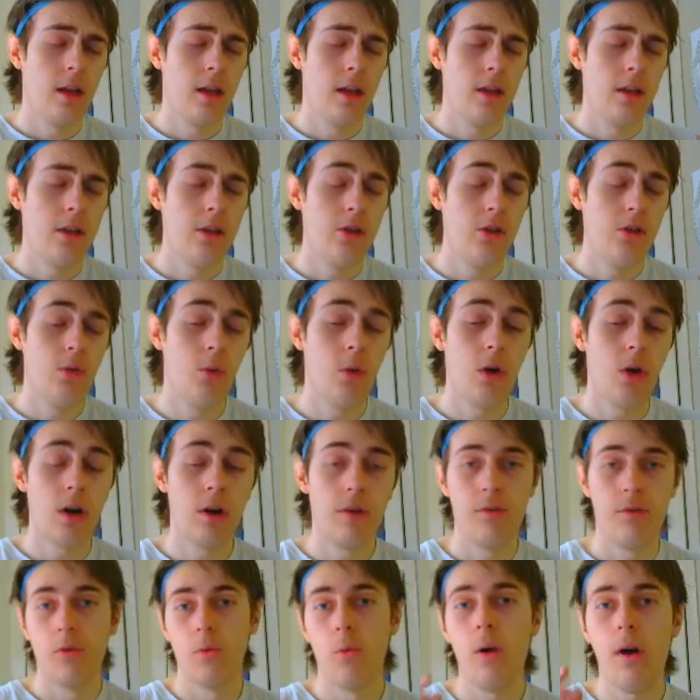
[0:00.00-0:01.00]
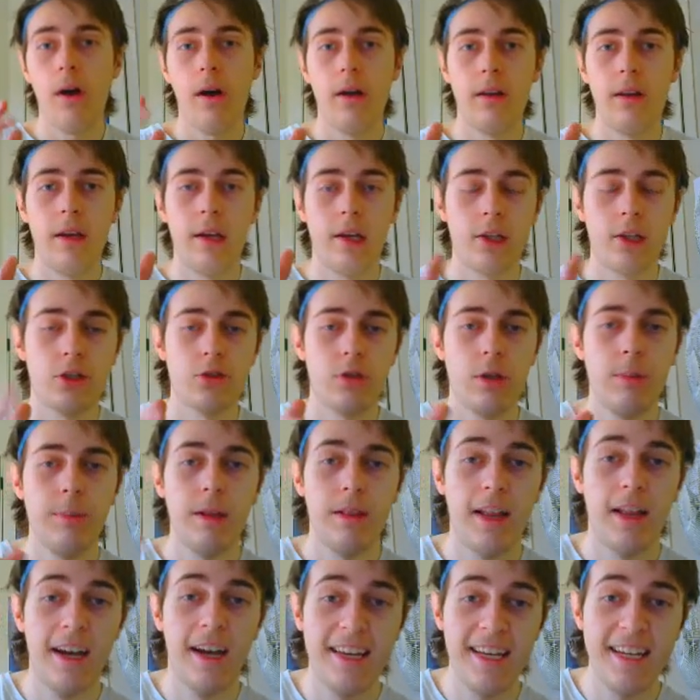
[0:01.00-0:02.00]
you are, for one, extremely
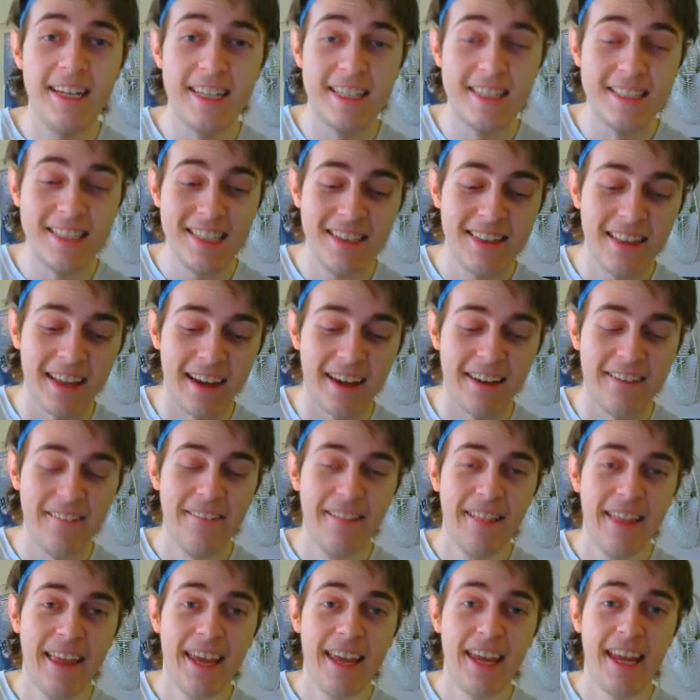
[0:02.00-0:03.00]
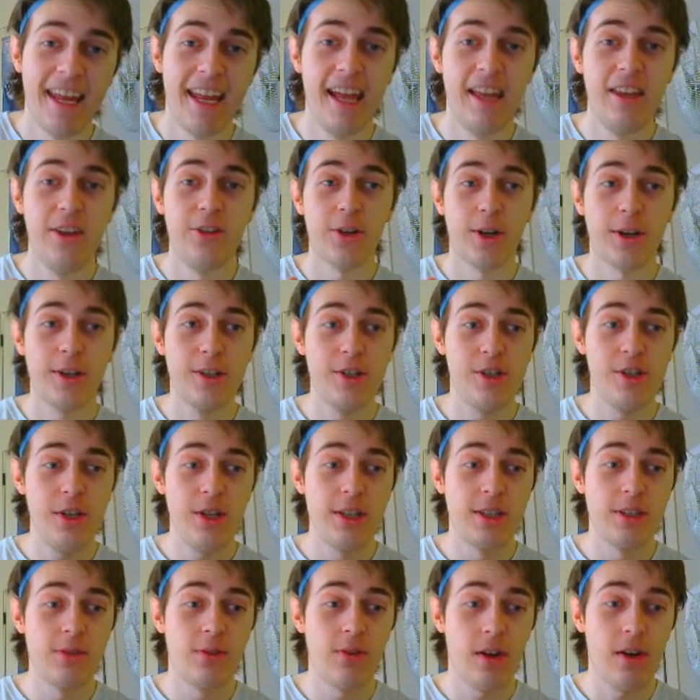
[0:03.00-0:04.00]
lucky to see that, and your RNG
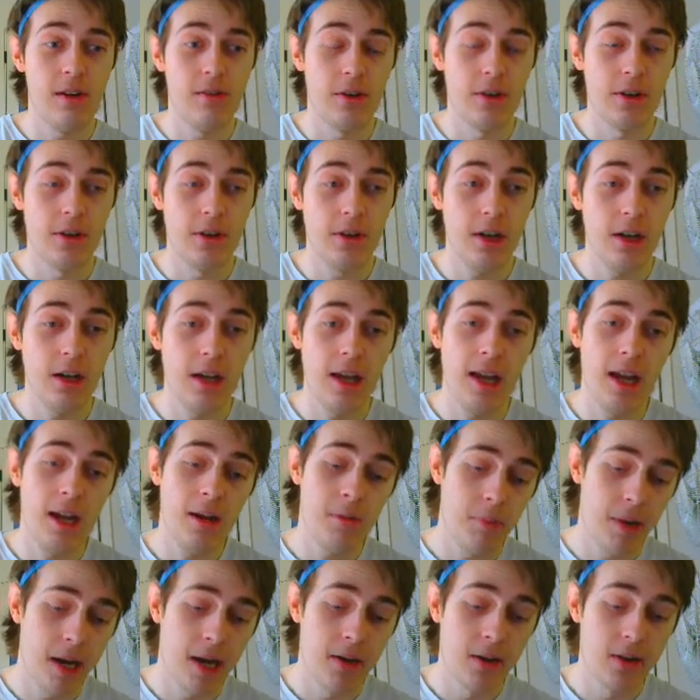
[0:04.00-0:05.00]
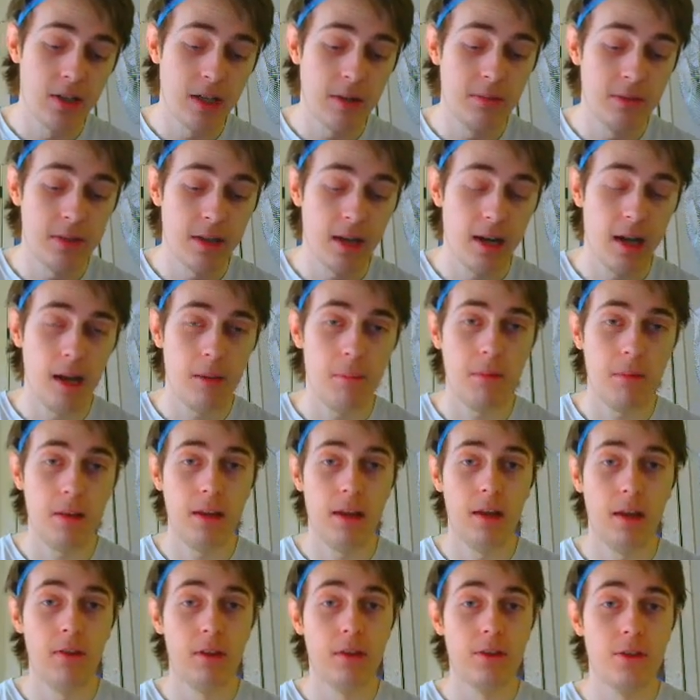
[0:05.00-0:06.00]
is very, very good and bad at the same time,
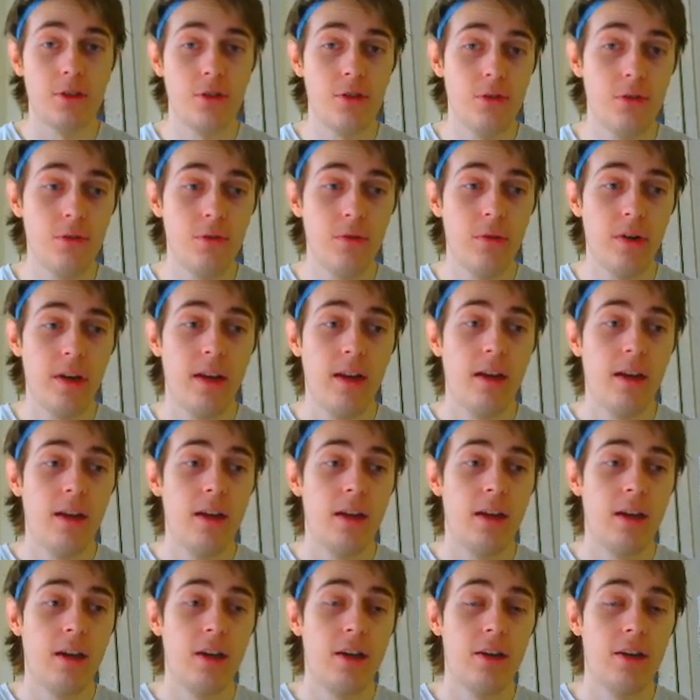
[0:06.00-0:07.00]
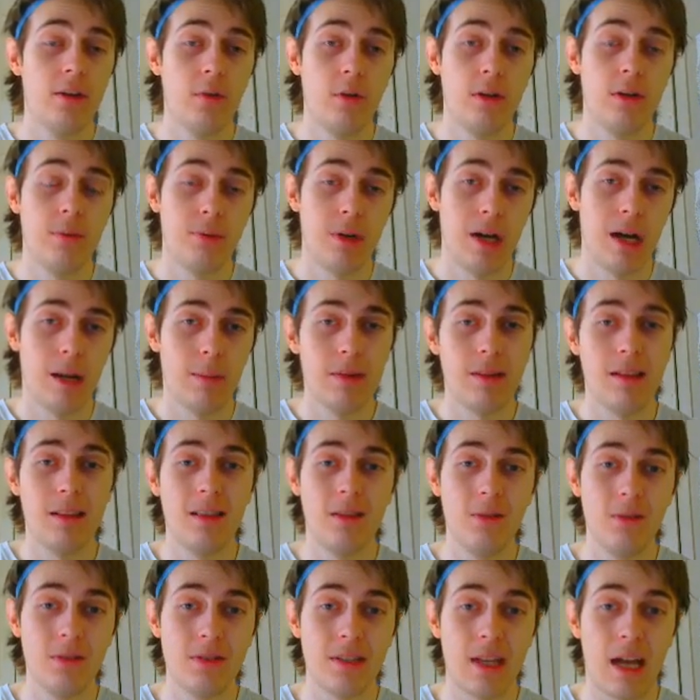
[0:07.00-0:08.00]
and then 2, you're going to probably
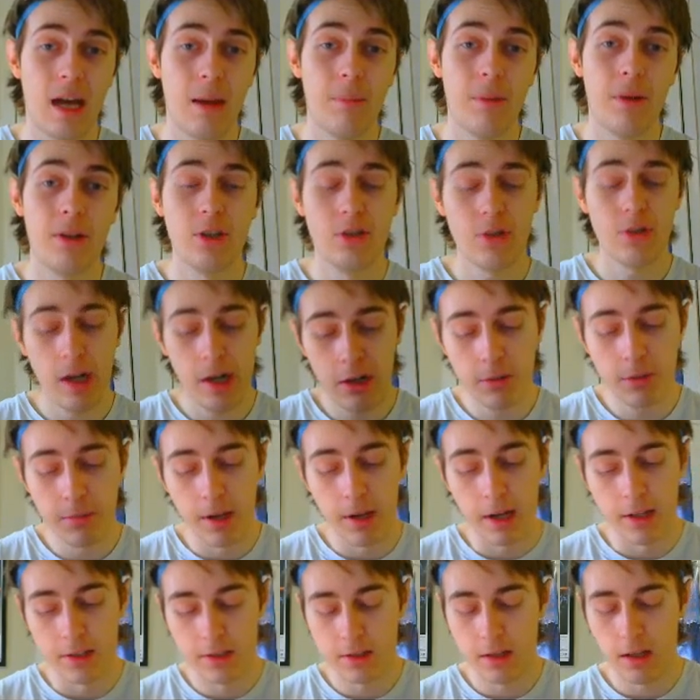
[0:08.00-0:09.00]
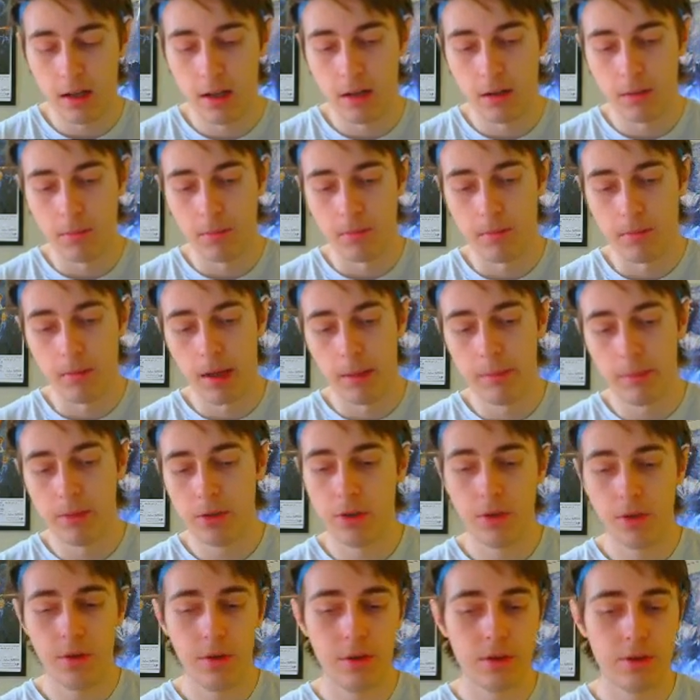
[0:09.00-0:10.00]
lose that, but try your best. I'm
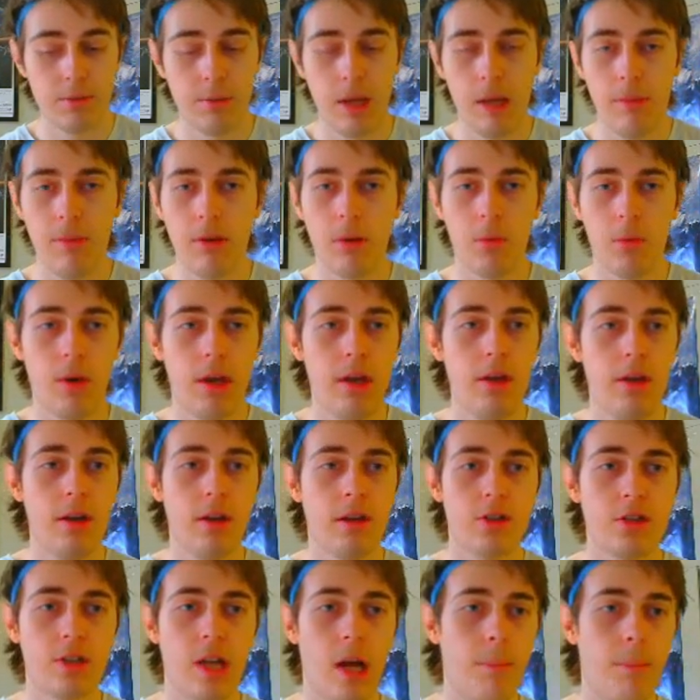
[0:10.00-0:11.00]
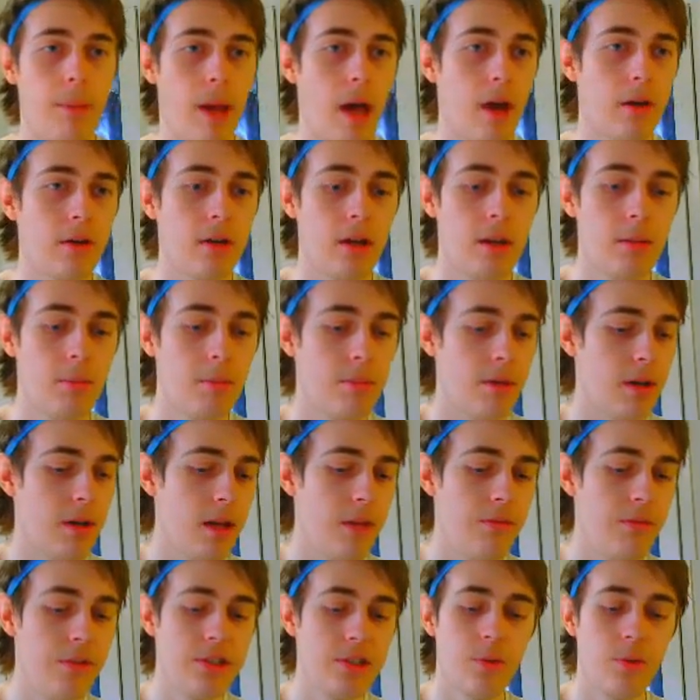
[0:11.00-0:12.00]
sure there's maybe a way you can just out-banner him, but
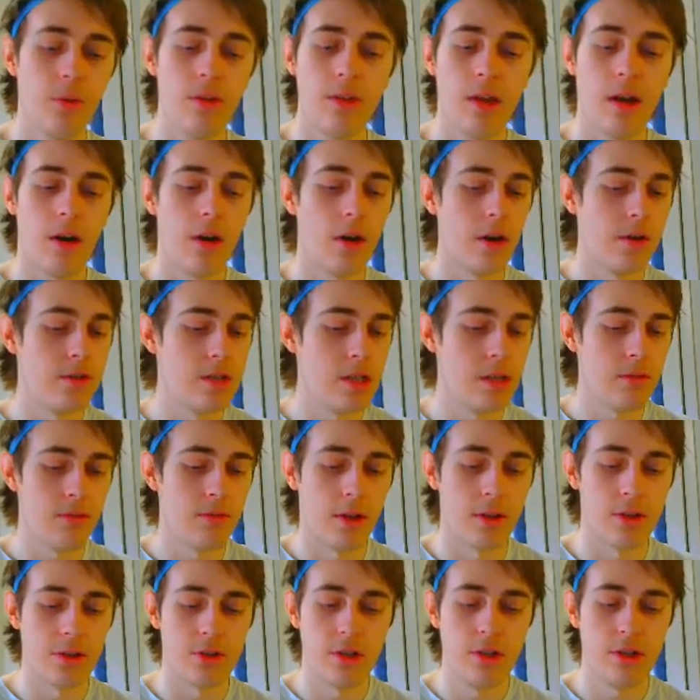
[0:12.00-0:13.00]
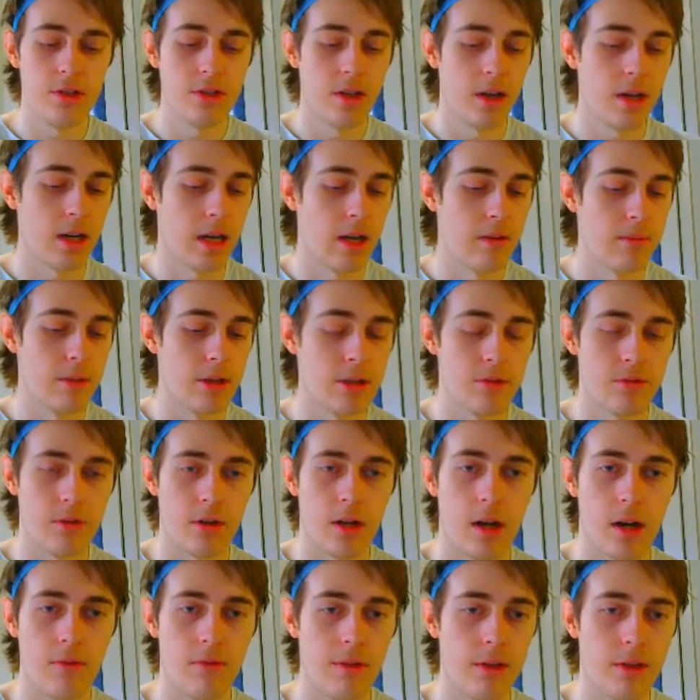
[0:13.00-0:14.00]
if he's going that hard on defense, he's not going to have much for
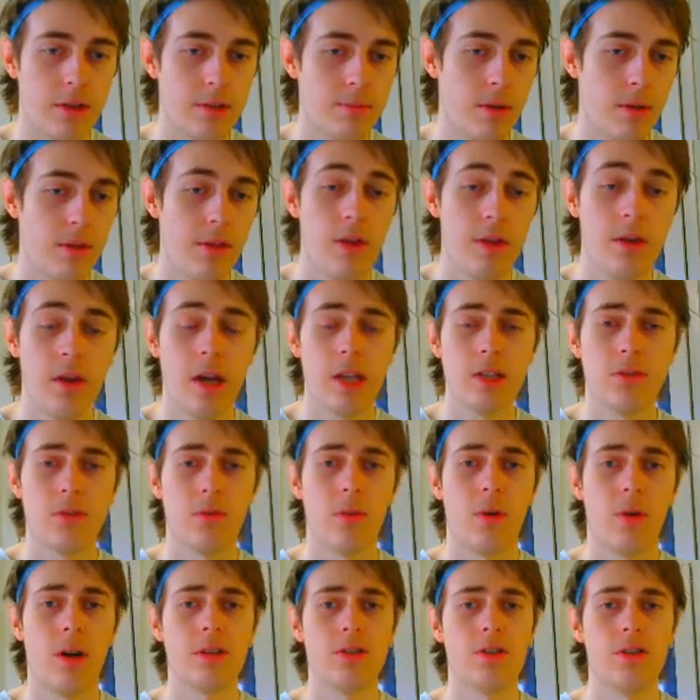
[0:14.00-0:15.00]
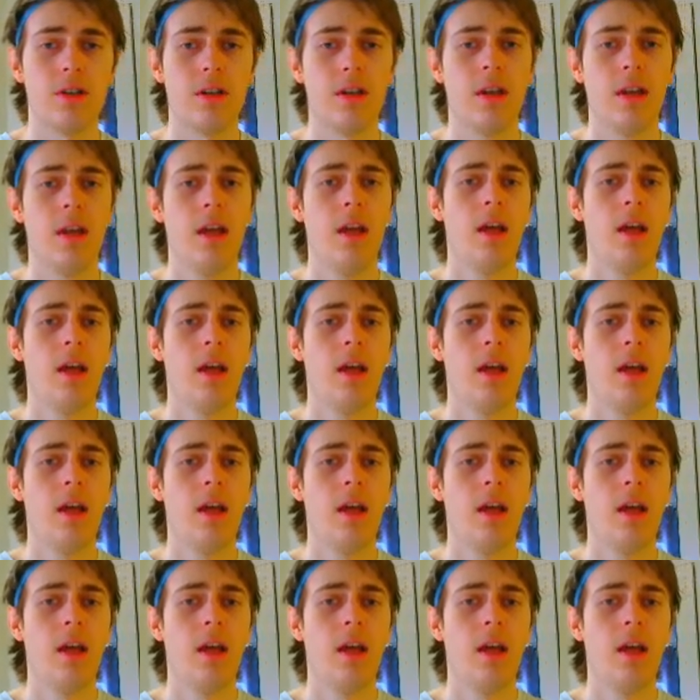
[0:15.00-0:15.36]
offense. But thank you guys for watching.